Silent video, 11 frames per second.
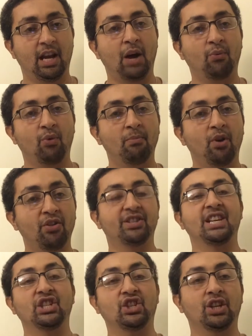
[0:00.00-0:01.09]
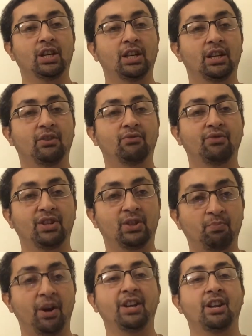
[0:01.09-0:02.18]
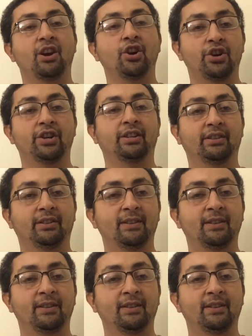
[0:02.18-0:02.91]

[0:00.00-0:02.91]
our mother nature. Respect her.